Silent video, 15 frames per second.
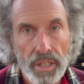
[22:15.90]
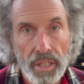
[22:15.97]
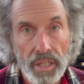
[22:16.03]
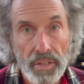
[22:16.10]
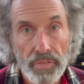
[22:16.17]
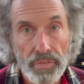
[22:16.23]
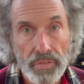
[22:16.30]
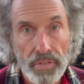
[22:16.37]

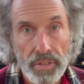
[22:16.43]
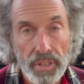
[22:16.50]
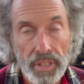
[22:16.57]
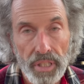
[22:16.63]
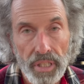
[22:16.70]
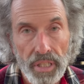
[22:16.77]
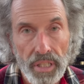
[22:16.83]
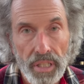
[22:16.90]
If
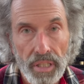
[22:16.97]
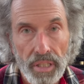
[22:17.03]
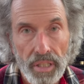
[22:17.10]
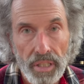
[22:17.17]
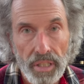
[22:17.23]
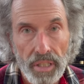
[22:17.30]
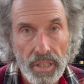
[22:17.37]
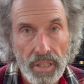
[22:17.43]
the
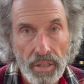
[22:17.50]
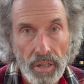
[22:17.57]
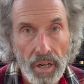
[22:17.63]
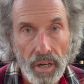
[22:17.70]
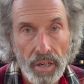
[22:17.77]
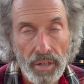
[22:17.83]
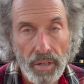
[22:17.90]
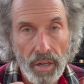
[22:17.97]

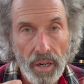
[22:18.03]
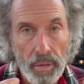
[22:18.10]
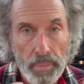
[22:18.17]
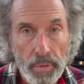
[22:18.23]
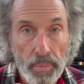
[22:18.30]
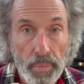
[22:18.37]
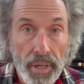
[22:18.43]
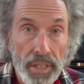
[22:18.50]

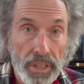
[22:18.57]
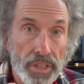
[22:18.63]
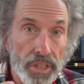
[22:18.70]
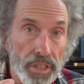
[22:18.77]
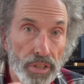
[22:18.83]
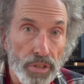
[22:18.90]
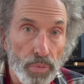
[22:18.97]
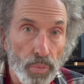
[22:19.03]
upper branch
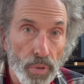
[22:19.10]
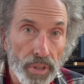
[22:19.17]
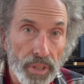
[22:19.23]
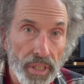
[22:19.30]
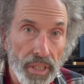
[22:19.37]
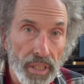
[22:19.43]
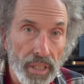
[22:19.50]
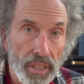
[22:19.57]
is
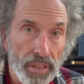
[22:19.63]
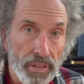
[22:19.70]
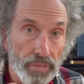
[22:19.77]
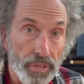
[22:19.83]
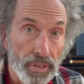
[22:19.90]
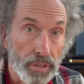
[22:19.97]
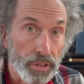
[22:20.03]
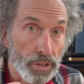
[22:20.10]
working, the
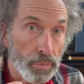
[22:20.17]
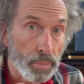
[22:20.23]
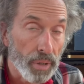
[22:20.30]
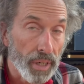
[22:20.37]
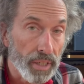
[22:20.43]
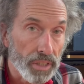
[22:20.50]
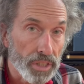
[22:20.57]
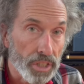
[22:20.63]
pharyngeal
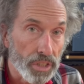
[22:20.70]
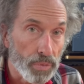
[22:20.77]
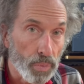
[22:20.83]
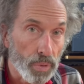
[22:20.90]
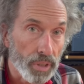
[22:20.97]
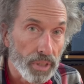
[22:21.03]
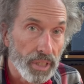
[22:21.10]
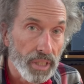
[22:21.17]
branch is
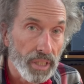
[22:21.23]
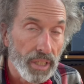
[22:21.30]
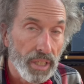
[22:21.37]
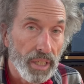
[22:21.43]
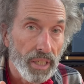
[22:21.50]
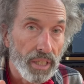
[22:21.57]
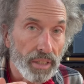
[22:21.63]
working,